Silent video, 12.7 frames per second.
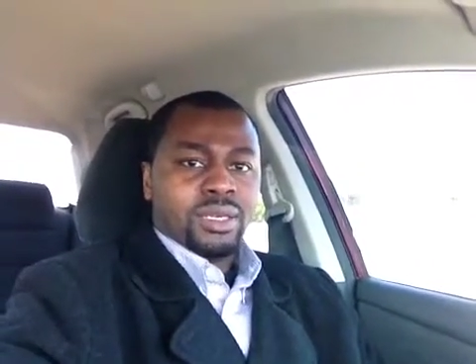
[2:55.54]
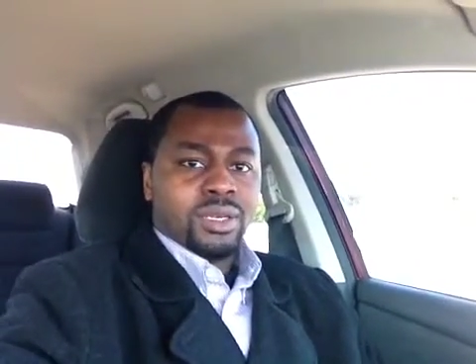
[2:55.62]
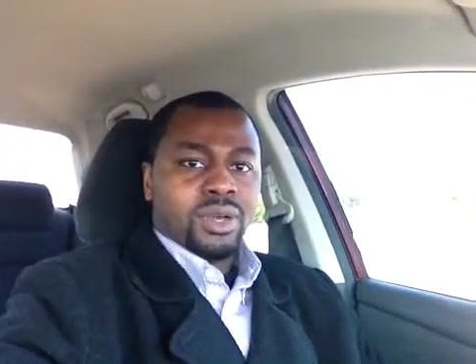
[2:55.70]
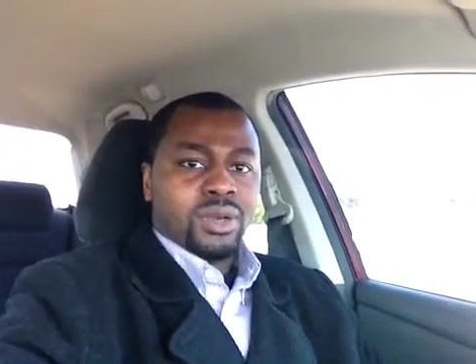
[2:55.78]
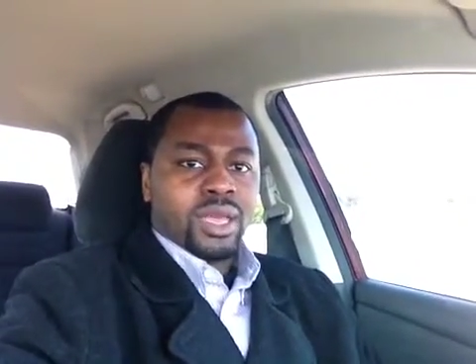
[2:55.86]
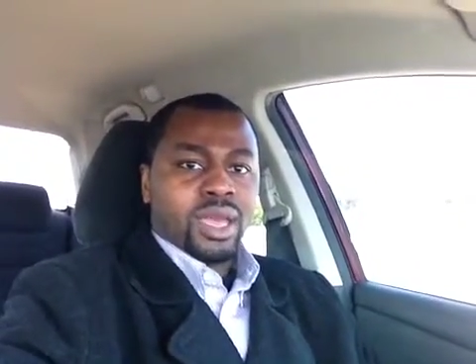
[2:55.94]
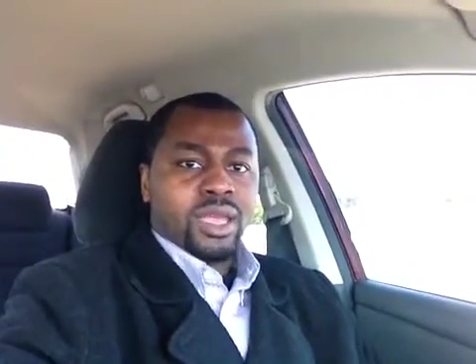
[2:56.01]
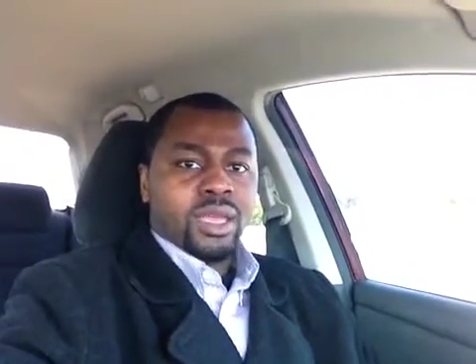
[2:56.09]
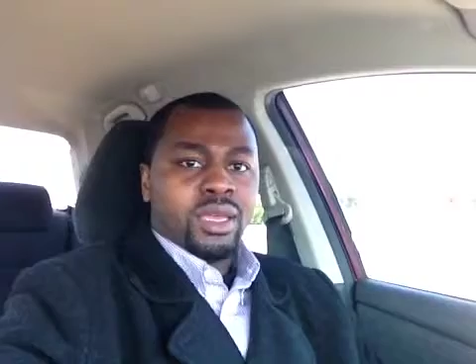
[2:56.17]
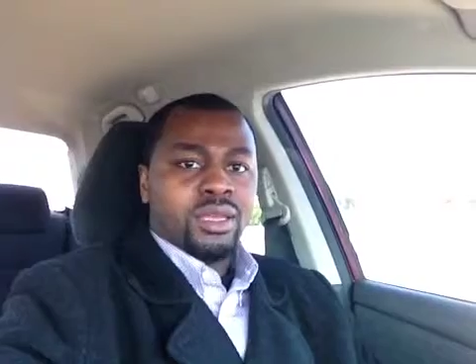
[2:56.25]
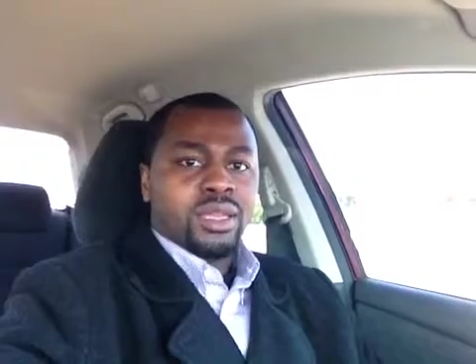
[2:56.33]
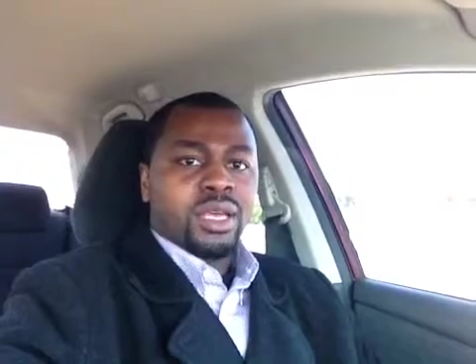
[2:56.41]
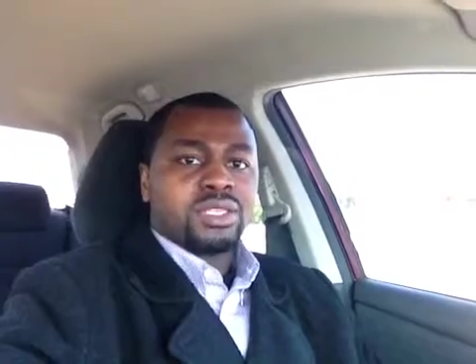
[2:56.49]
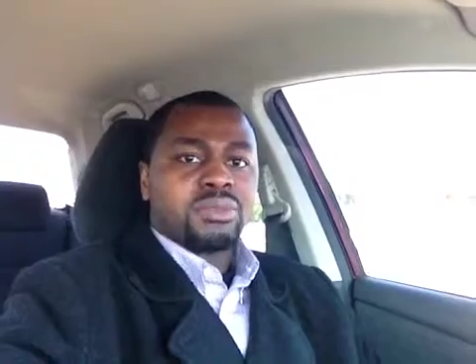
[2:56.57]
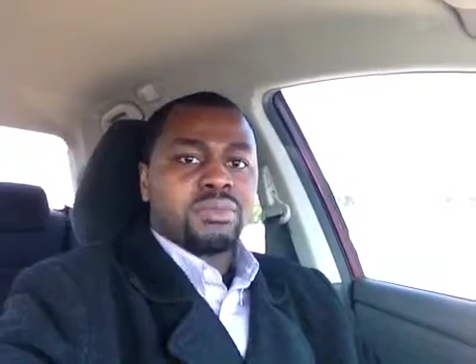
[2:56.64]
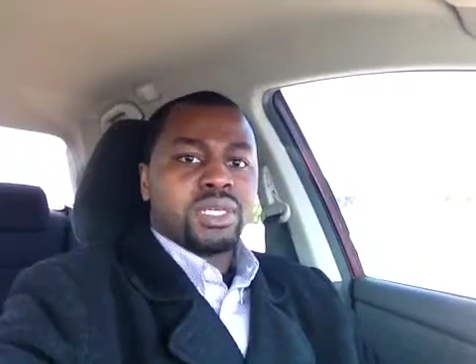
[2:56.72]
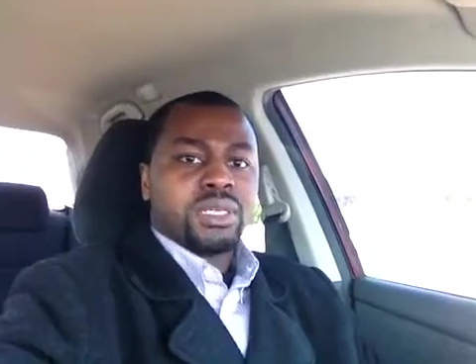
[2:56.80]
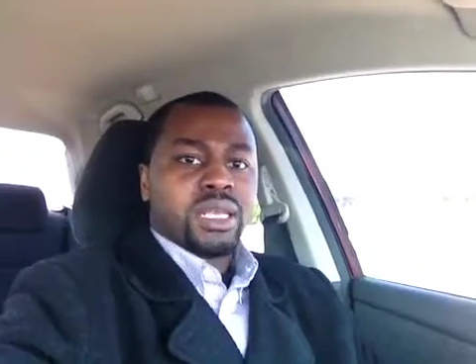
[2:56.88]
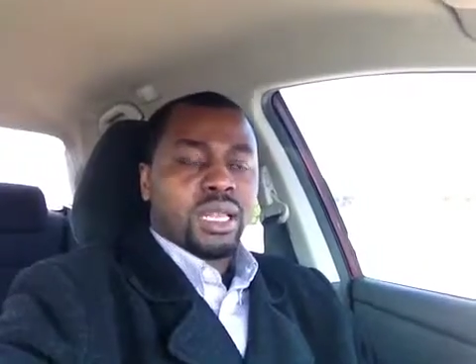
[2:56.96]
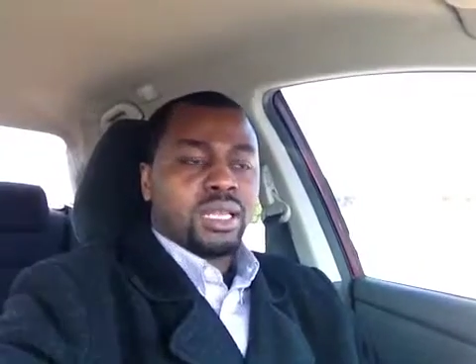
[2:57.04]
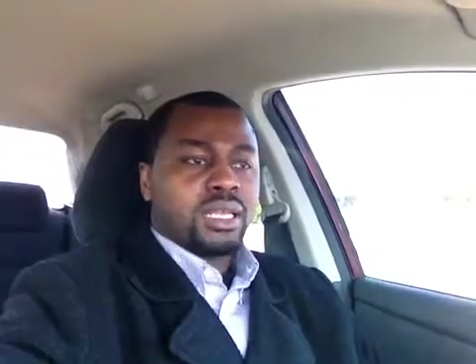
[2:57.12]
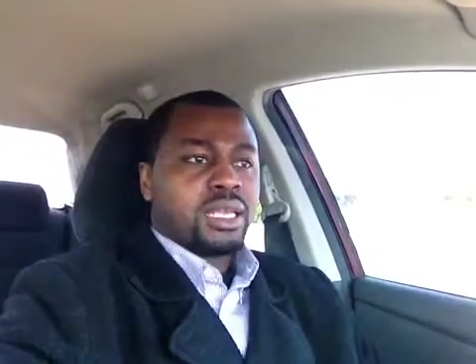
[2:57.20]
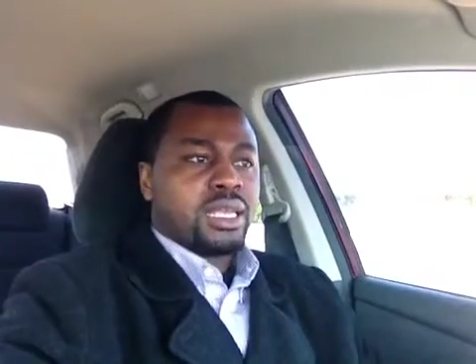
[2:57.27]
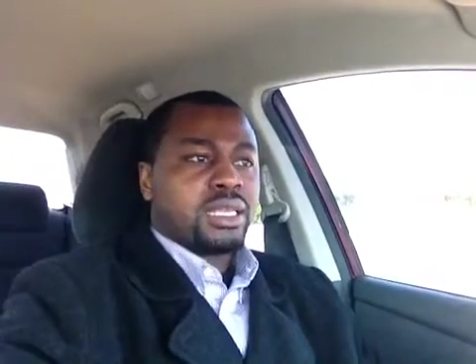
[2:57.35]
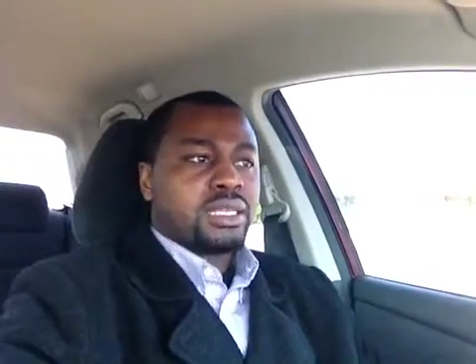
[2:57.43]
Okay, Nelson Mandela
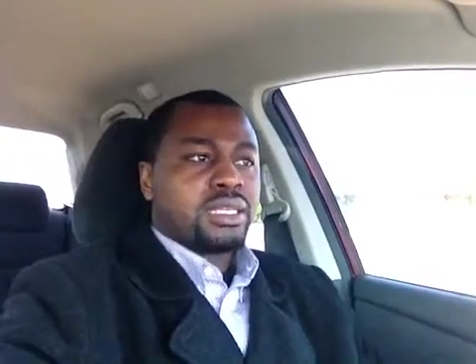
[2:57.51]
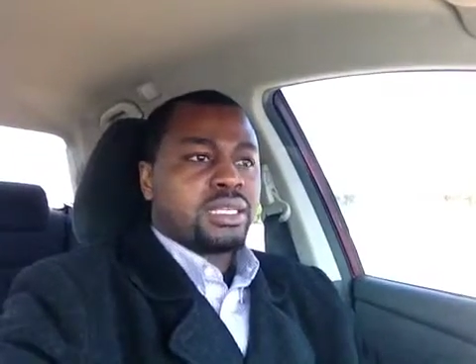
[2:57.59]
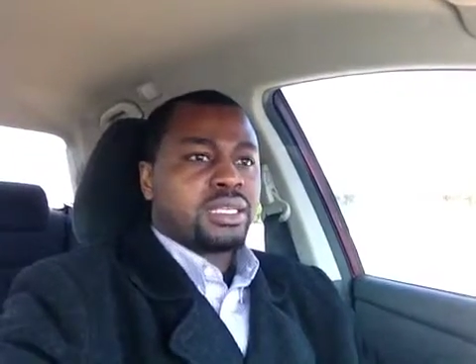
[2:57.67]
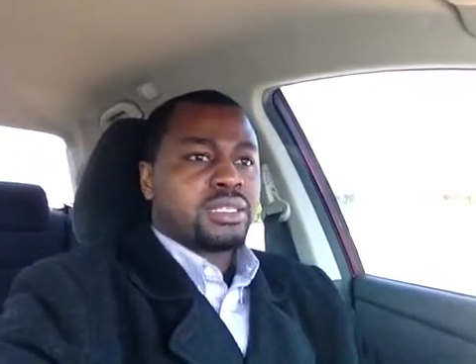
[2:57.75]
in